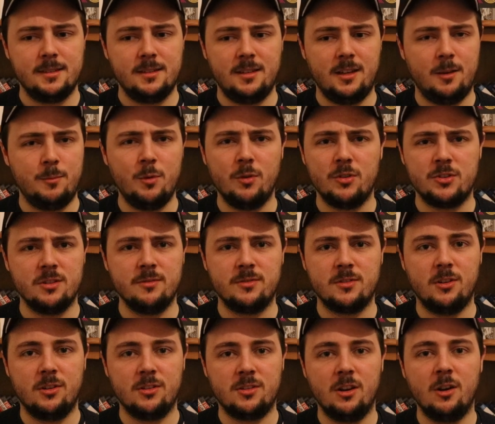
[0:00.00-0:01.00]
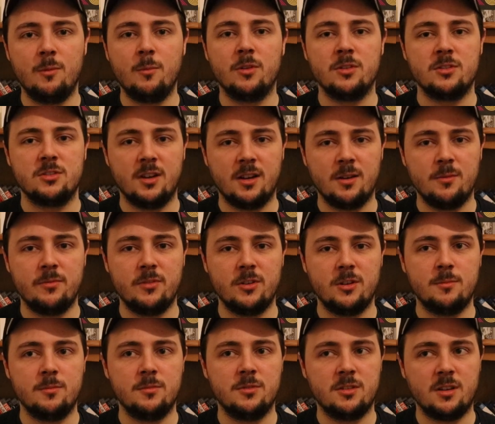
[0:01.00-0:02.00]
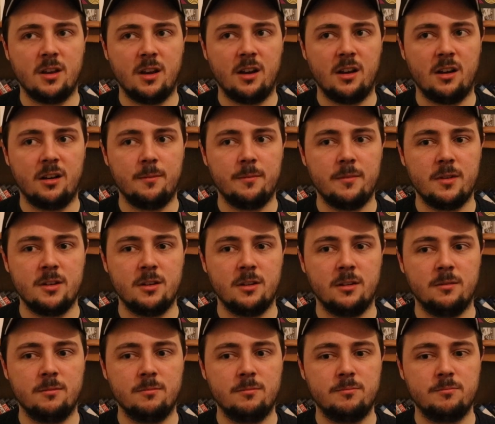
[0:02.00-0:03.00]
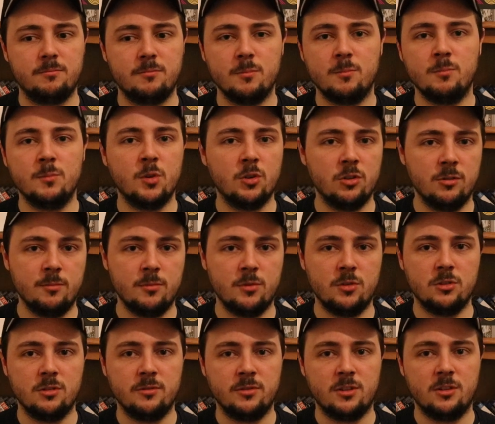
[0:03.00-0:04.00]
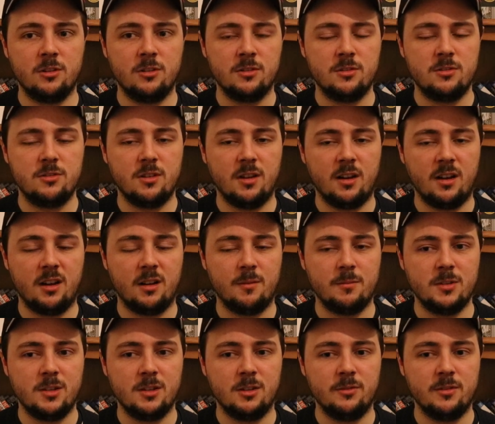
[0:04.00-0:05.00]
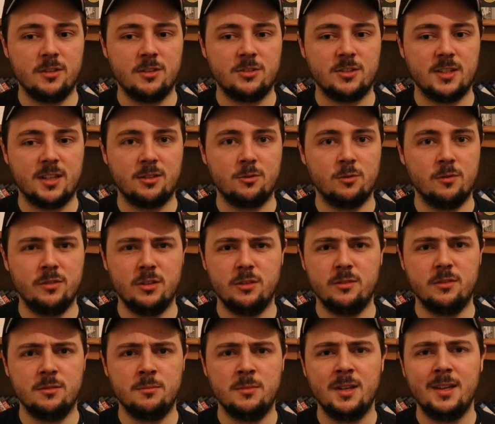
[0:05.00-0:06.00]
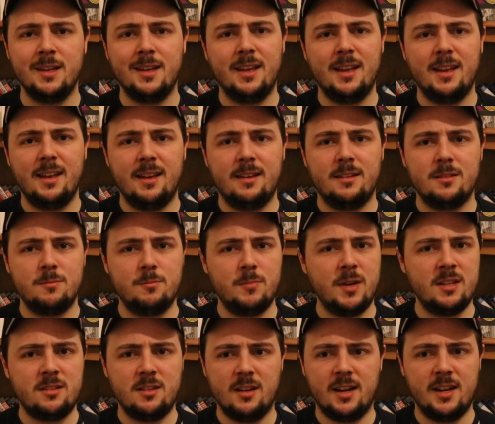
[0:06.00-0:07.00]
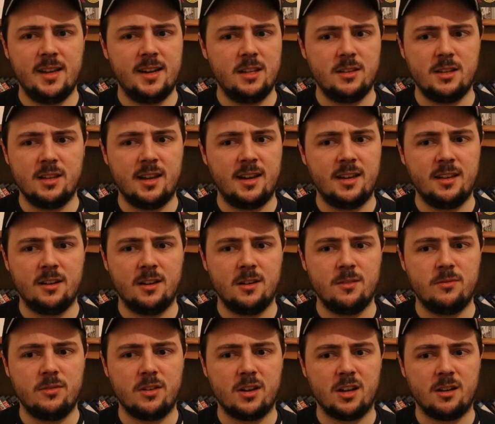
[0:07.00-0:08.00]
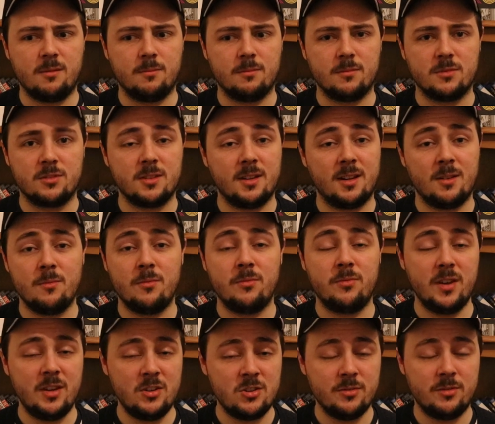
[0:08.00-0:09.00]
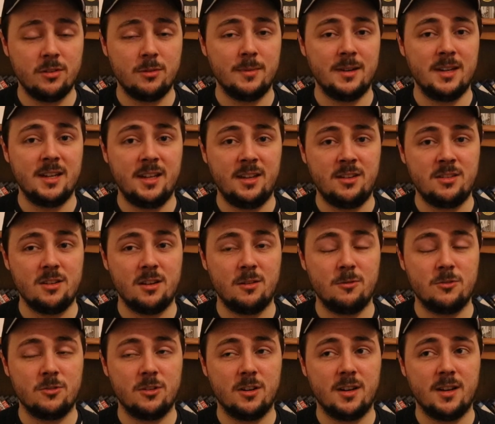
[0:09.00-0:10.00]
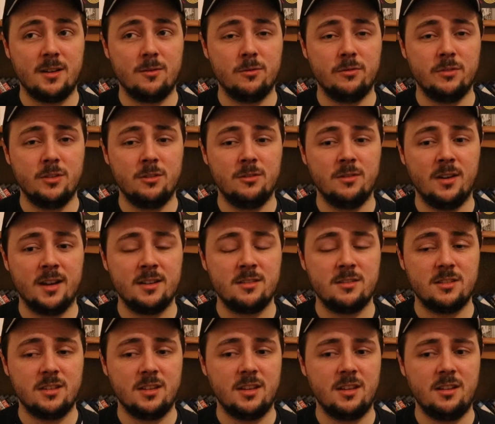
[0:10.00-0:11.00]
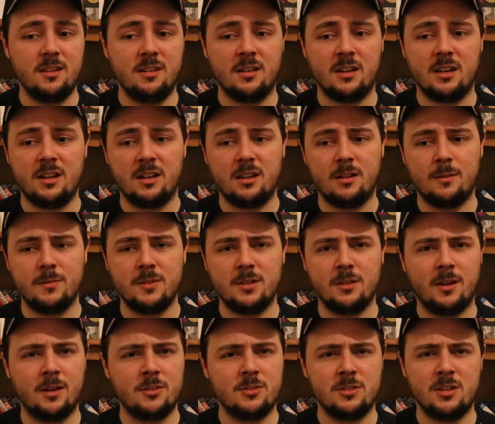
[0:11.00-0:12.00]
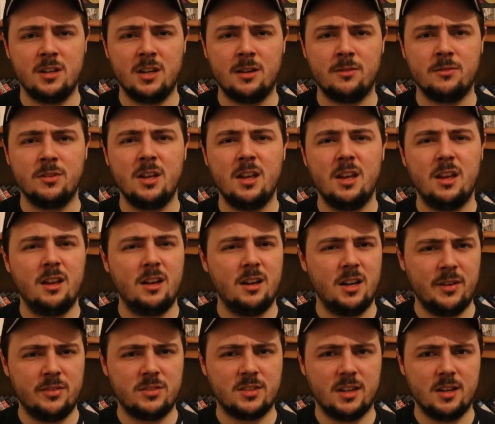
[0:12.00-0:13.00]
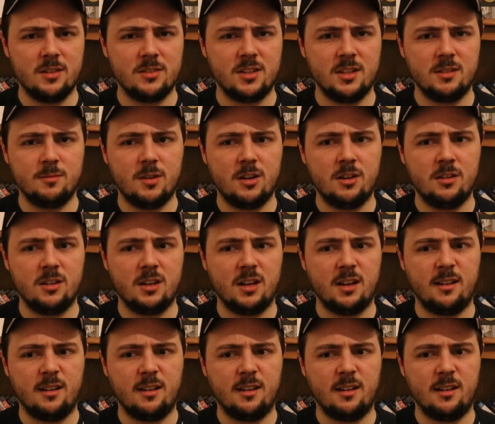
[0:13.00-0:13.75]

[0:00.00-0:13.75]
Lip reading: I'll be watching, of course, a lot more silent films, more and more, of course, on this channel, reviewing them. Basically, any kind of silent feature film, at least, I'll try and review that I see. I just love silent cinema.